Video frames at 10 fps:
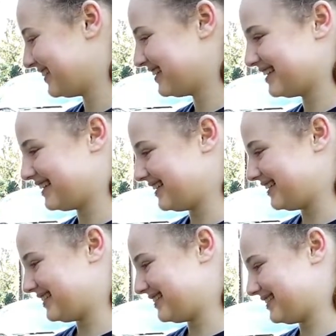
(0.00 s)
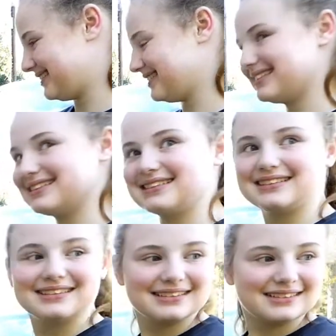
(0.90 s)

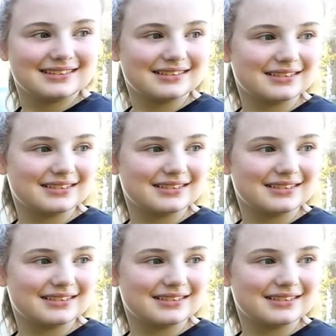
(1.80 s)
(silence)